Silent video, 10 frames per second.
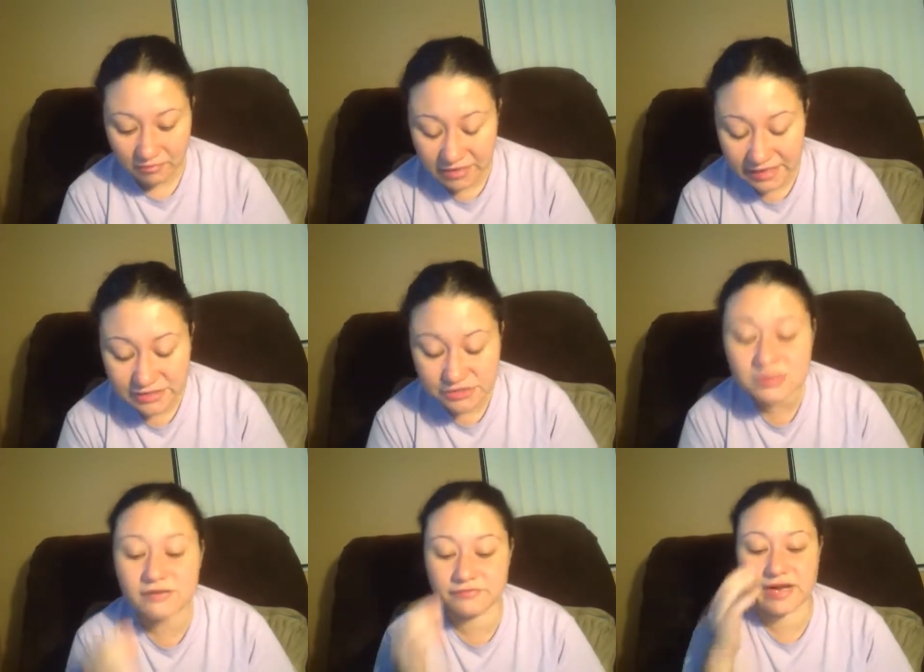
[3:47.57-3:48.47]
but I do
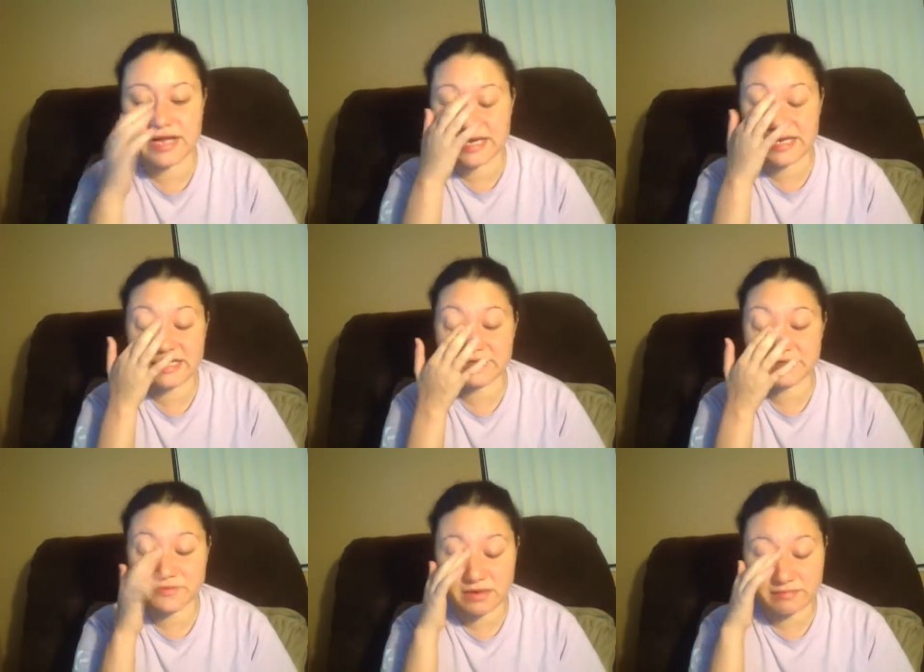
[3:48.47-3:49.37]
love writing, and I
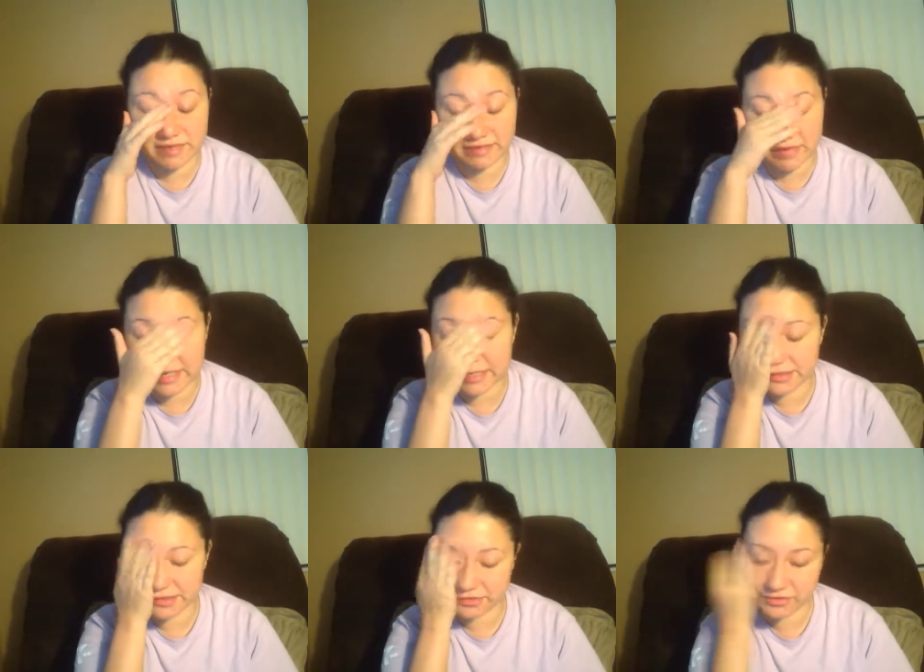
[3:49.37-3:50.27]
do want my
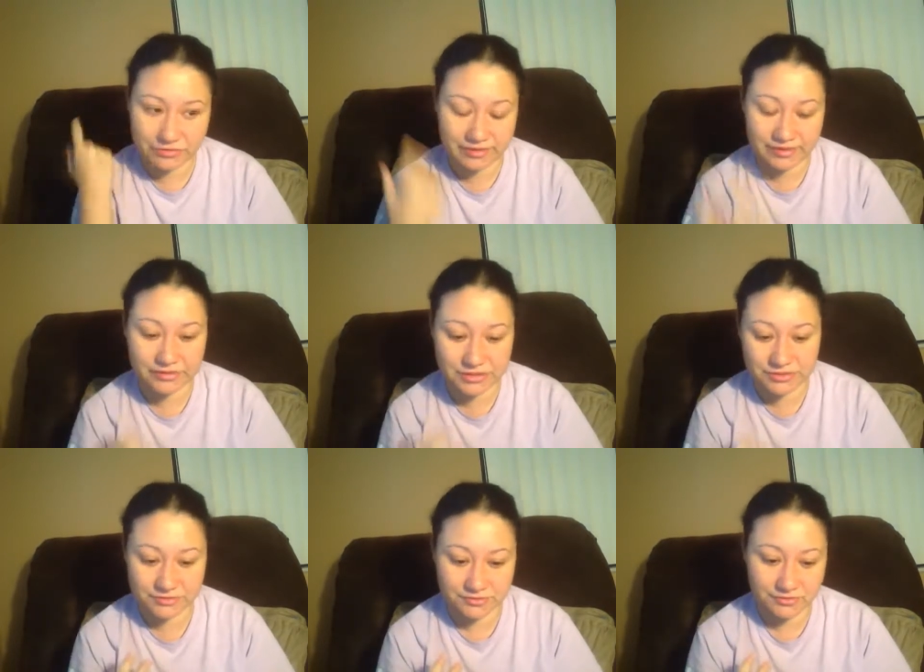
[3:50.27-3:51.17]
writing to, career
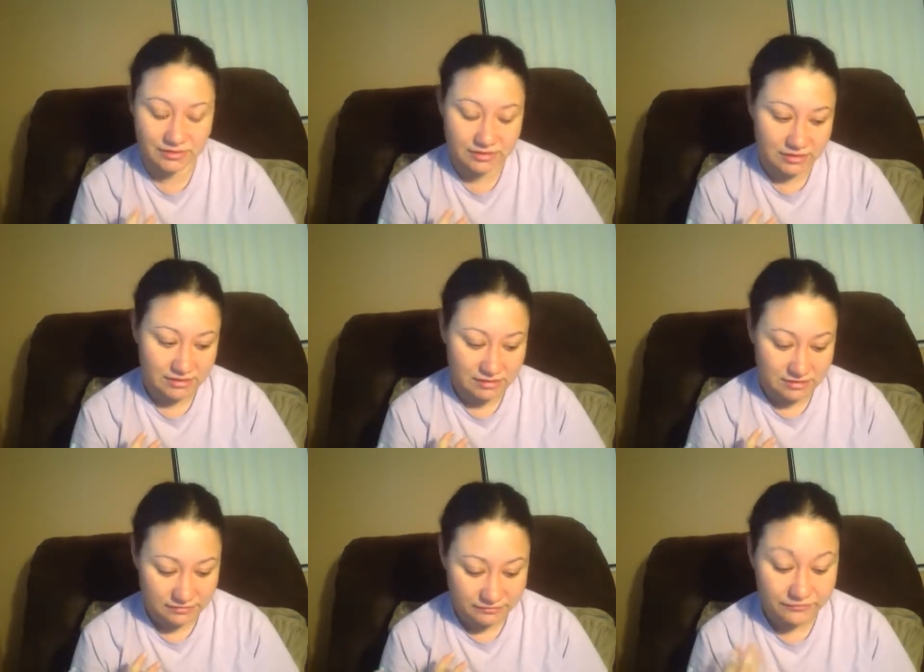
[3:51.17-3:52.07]
to
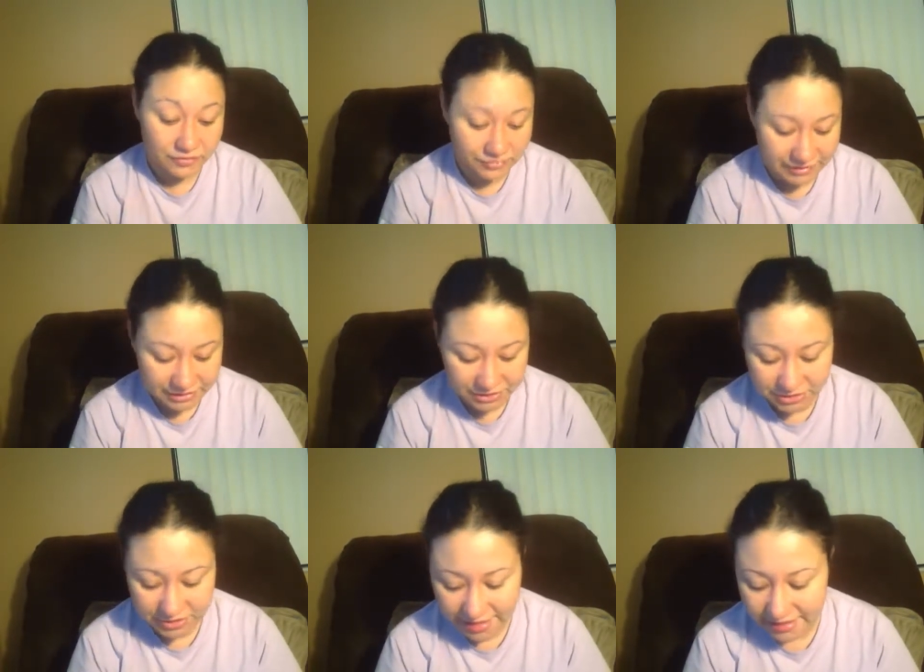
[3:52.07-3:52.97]

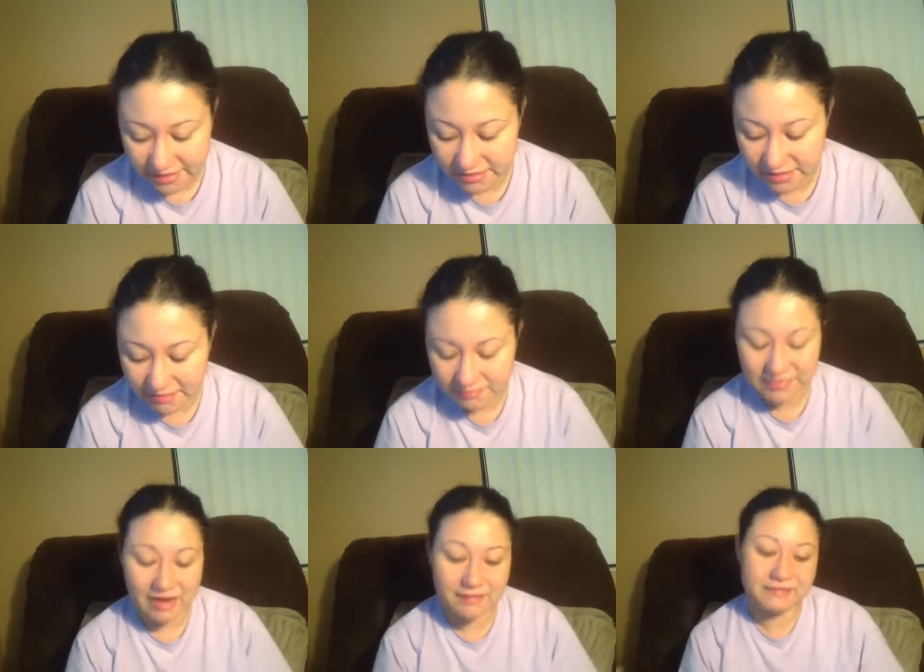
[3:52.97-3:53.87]
flourish. And I'm
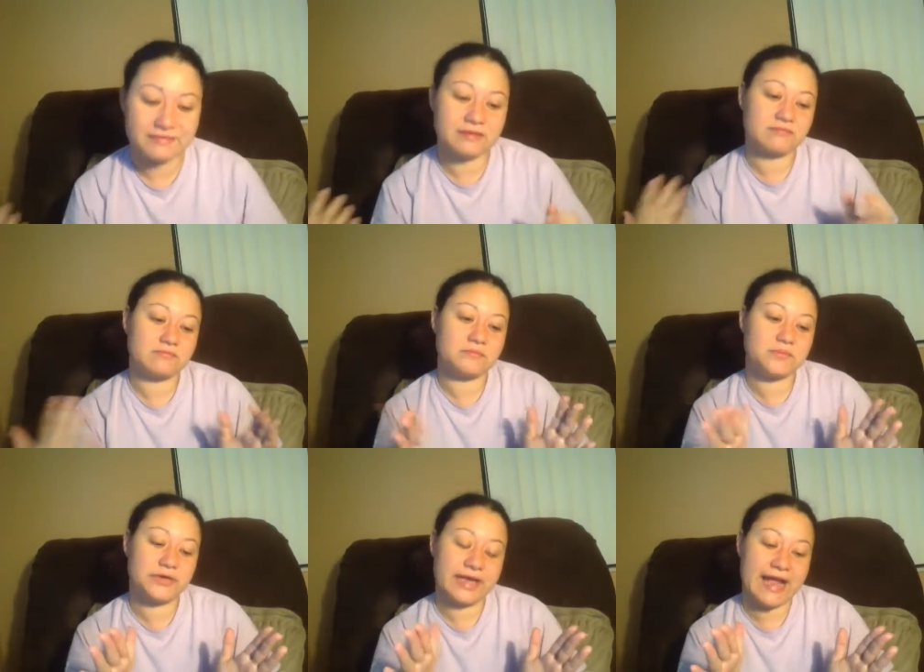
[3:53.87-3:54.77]
I'm even
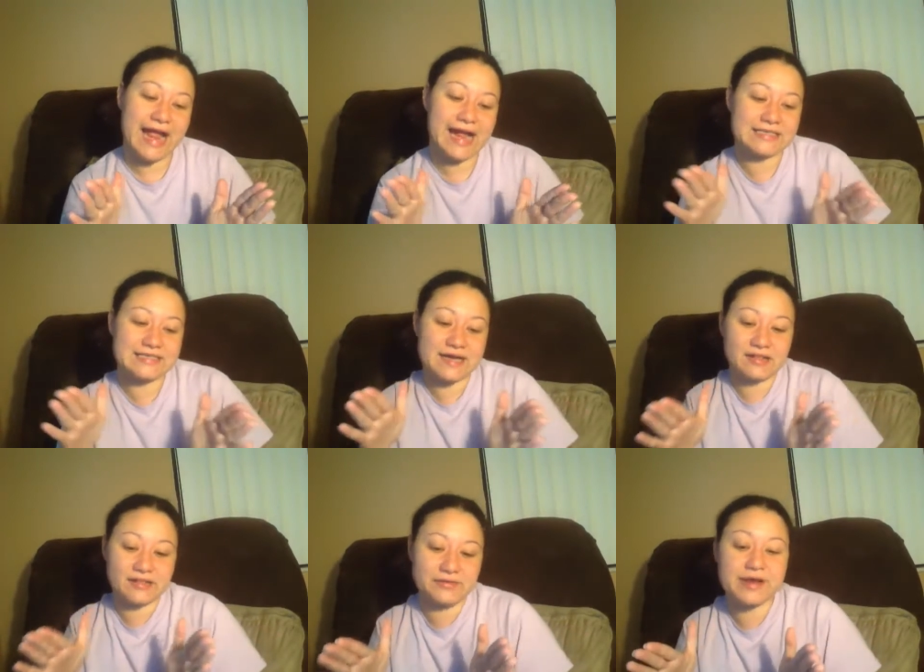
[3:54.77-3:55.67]
putting acting
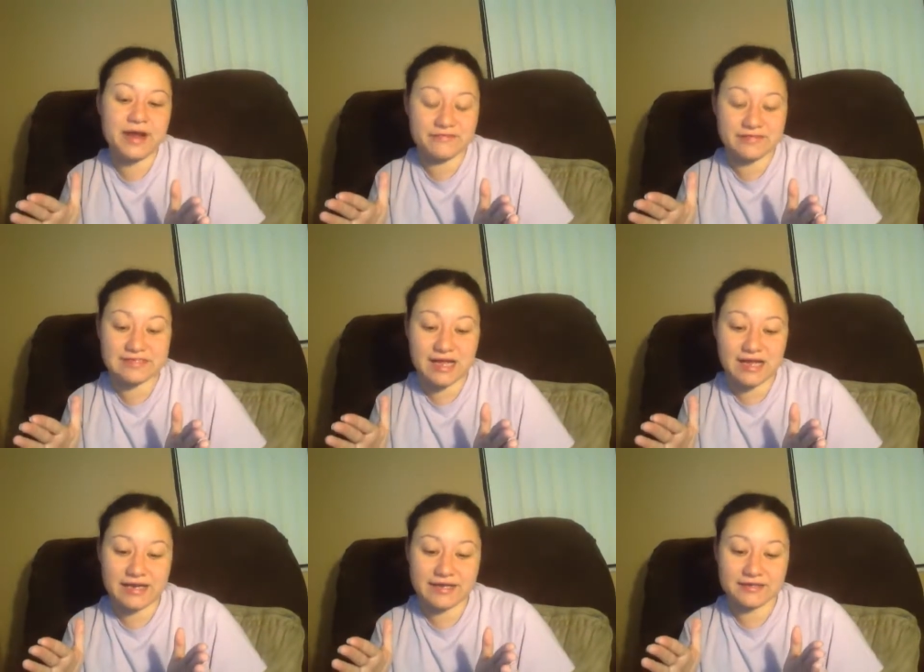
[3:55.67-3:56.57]
a little bit on the
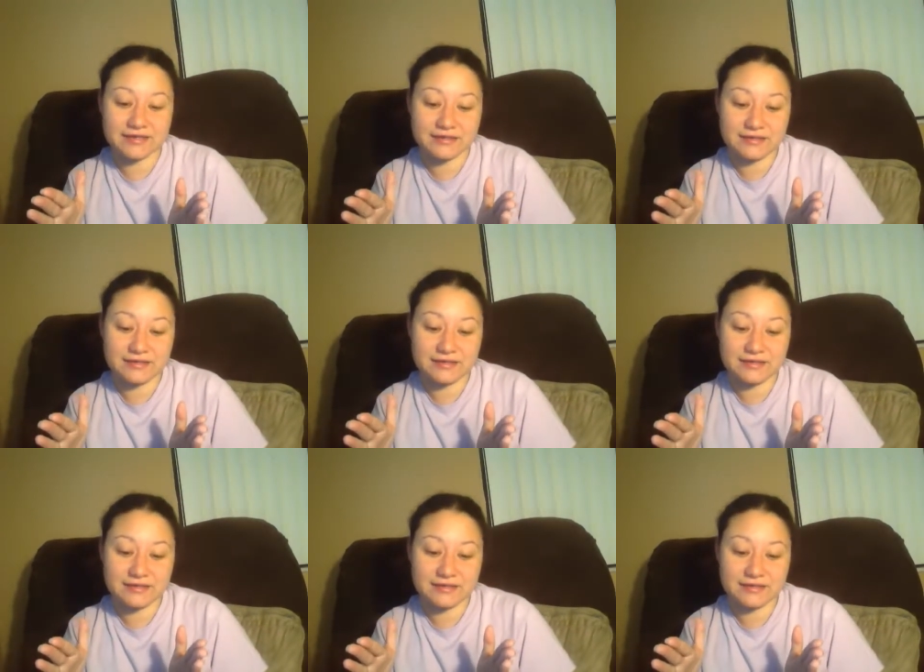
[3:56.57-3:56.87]
side